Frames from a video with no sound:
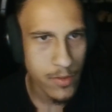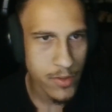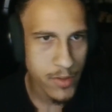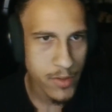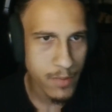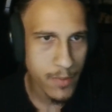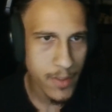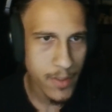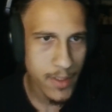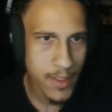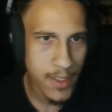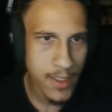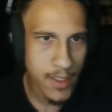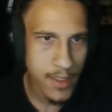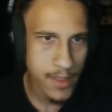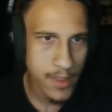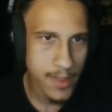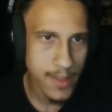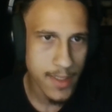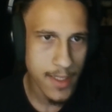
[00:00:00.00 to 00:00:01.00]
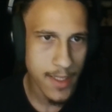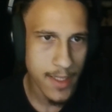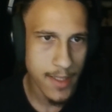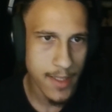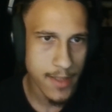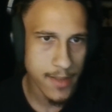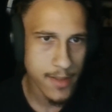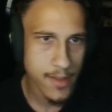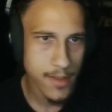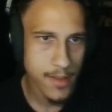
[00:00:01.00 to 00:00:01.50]
Rose McGee
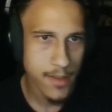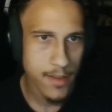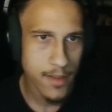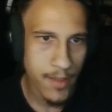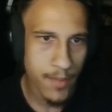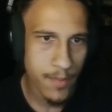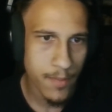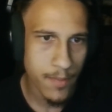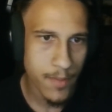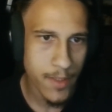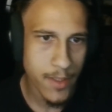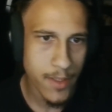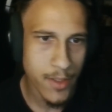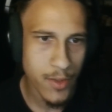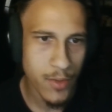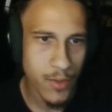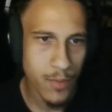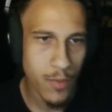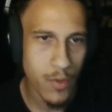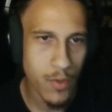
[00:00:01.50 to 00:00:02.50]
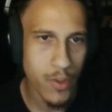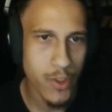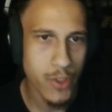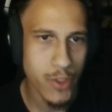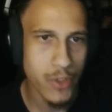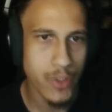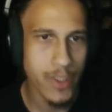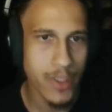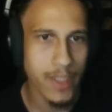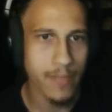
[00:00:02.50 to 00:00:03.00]
says, "Can we do more
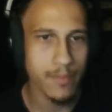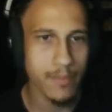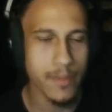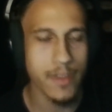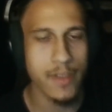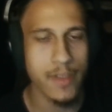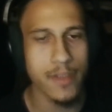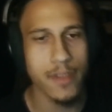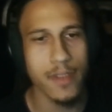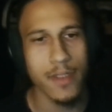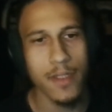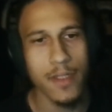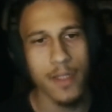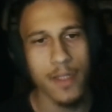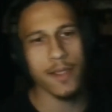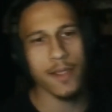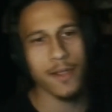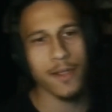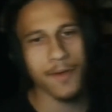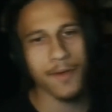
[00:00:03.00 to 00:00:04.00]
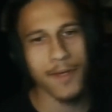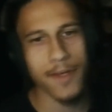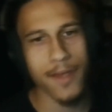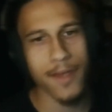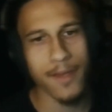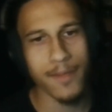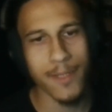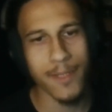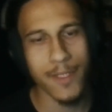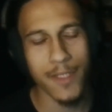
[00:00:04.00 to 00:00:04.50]
streams?" And you know
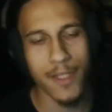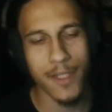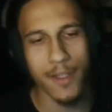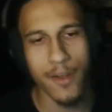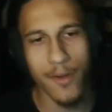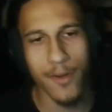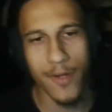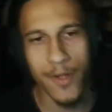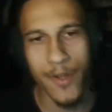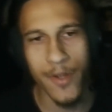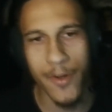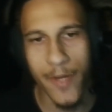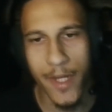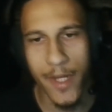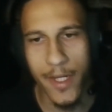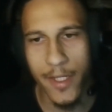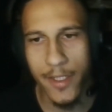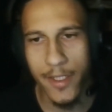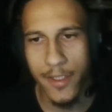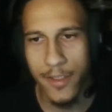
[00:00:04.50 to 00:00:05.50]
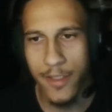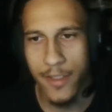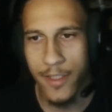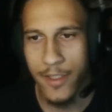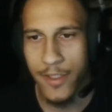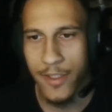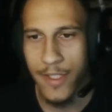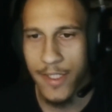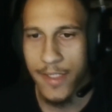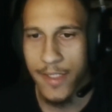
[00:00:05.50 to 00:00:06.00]
what? I'm just gonna go ahead and
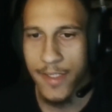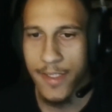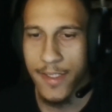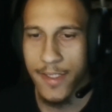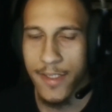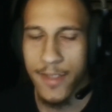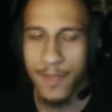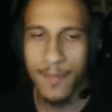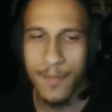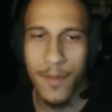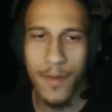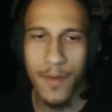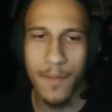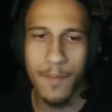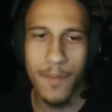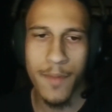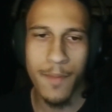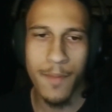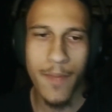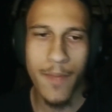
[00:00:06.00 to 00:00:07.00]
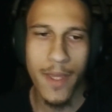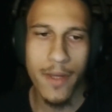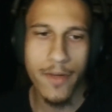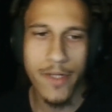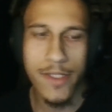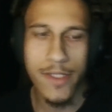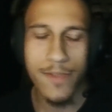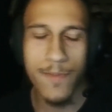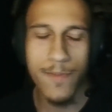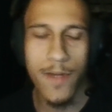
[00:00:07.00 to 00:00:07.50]
address this. The main
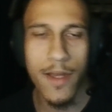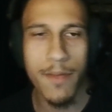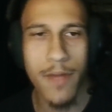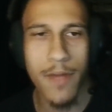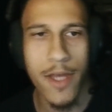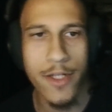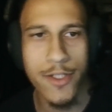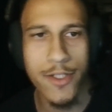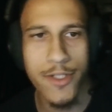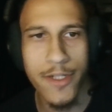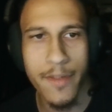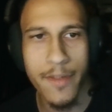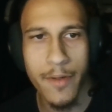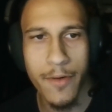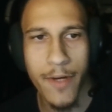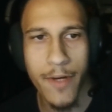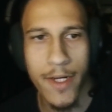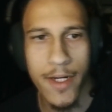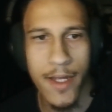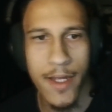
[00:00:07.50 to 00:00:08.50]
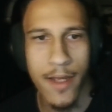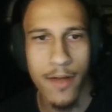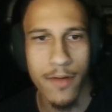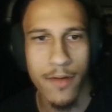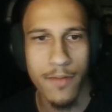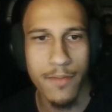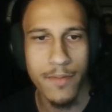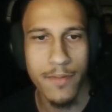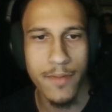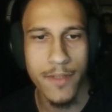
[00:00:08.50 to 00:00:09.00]
reason why I'm not streaming right
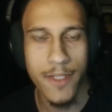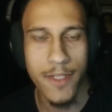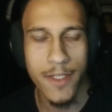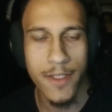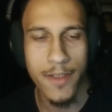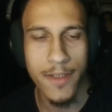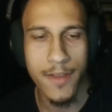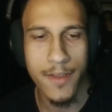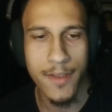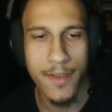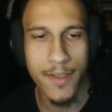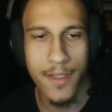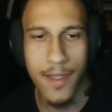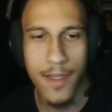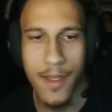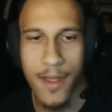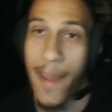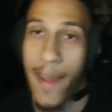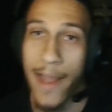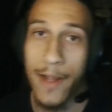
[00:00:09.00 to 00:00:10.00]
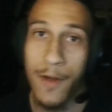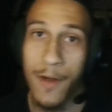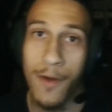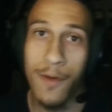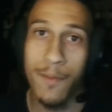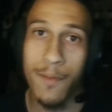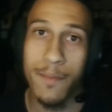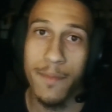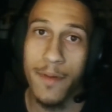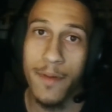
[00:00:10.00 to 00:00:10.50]
now because I'm back
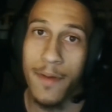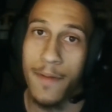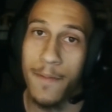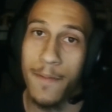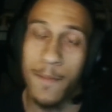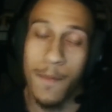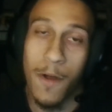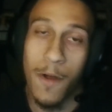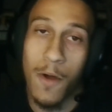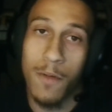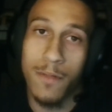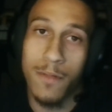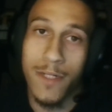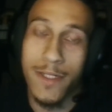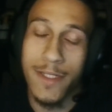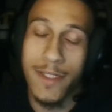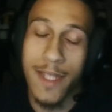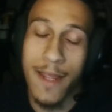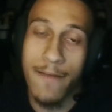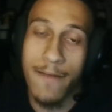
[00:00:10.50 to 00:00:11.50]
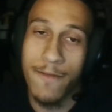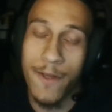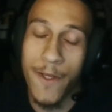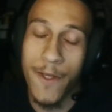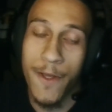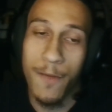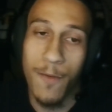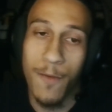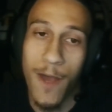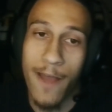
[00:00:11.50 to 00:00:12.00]
home and home doesn't have the
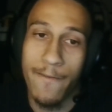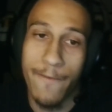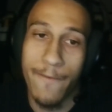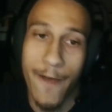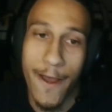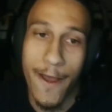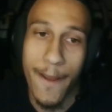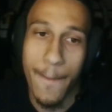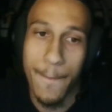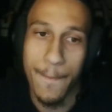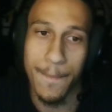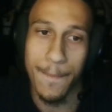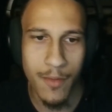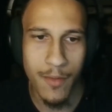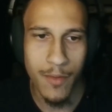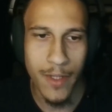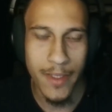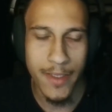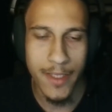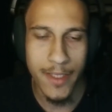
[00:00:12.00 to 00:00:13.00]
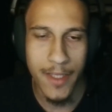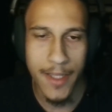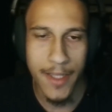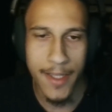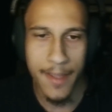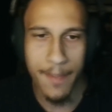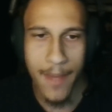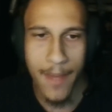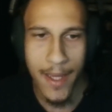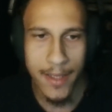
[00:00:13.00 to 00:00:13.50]
good Wi-Fi. I'm gonna wait till
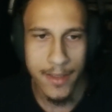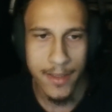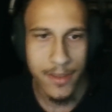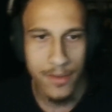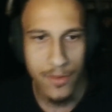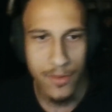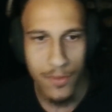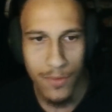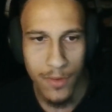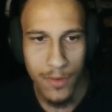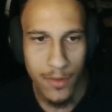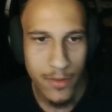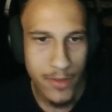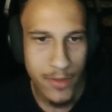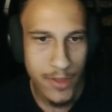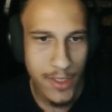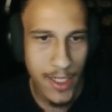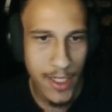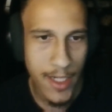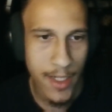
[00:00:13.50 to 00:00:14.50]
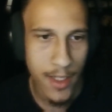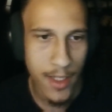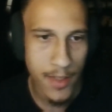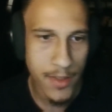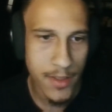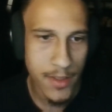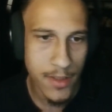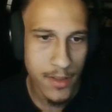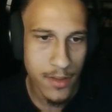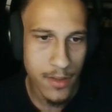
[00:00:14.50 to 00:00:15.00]
I get back to school. Shout
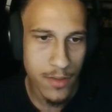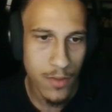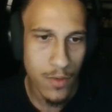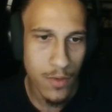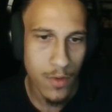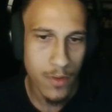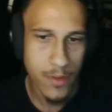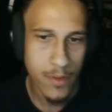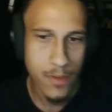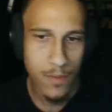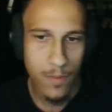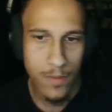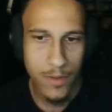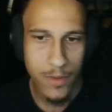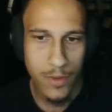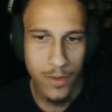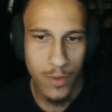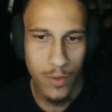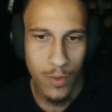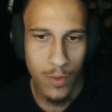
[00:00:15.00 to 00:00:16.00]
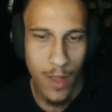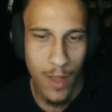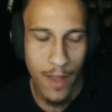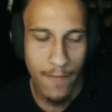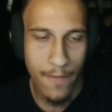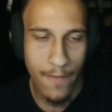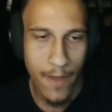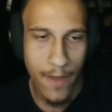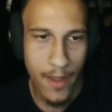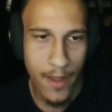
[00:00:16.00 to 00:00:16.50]
outs to schools, school
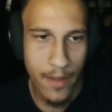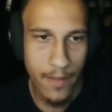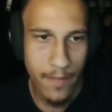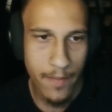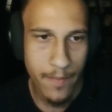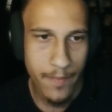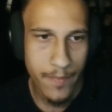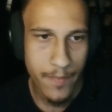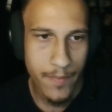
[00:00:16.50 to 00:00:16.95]
Wi-Fi.